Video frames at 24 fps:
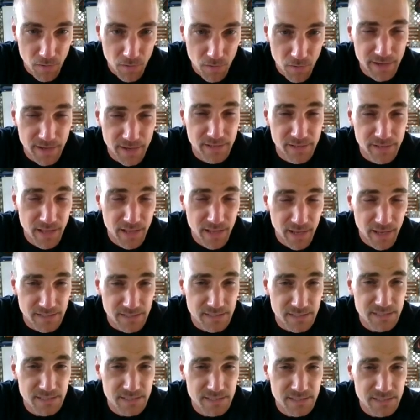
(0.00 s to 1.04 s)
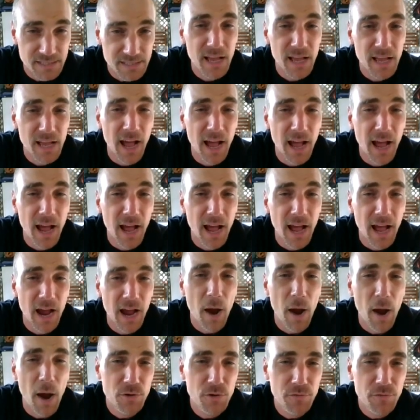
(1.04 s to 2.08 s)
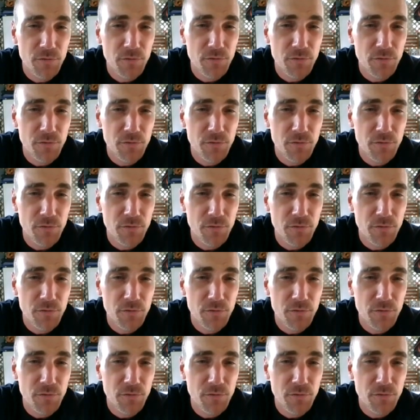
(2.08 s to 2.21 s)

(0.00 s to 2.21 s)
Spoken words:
Nice. How are you feeling?